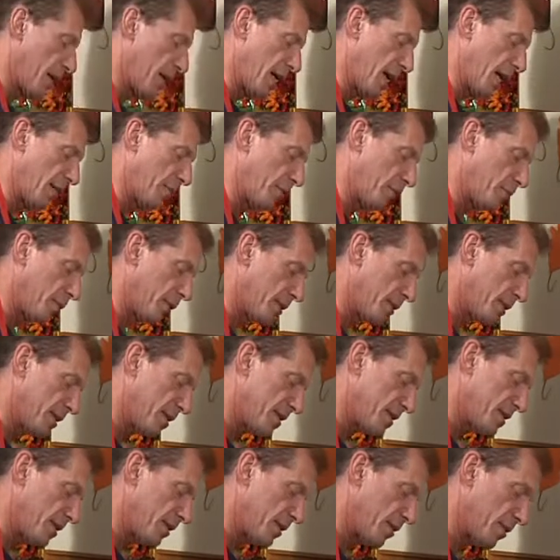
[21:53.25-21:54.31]
And we put
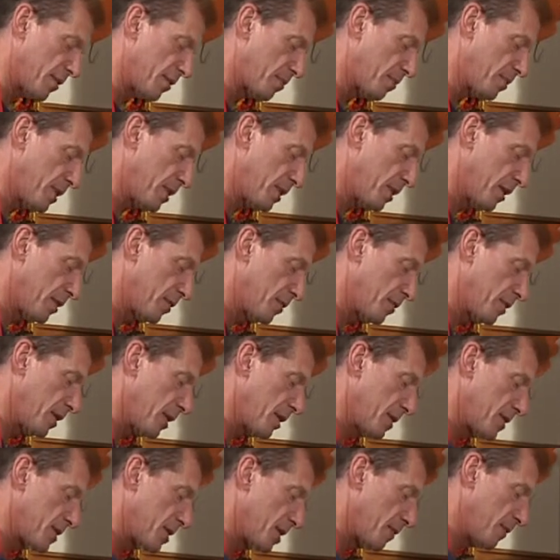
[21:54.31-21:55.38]
this in the
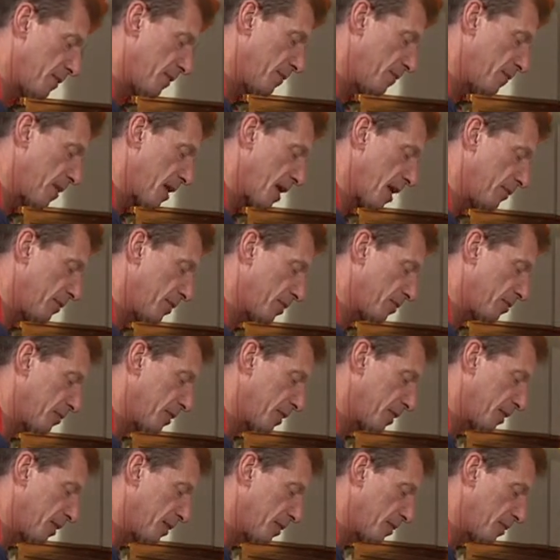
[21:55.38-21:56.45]
375
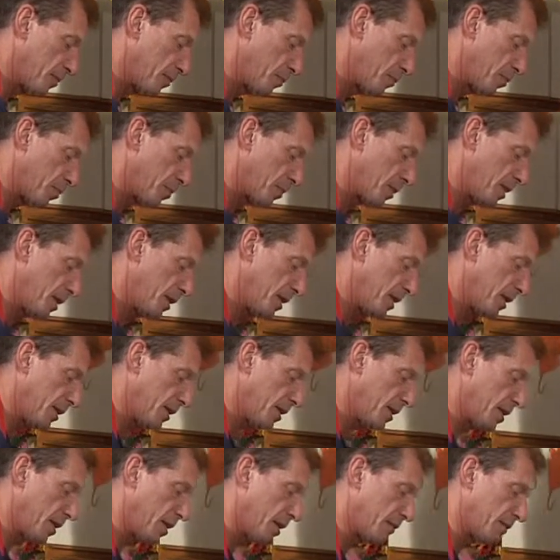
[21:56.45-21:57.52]
degree
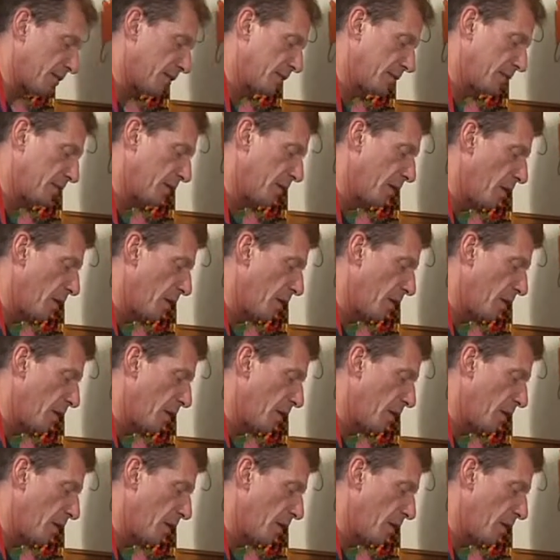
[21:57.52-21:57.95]
preheated oven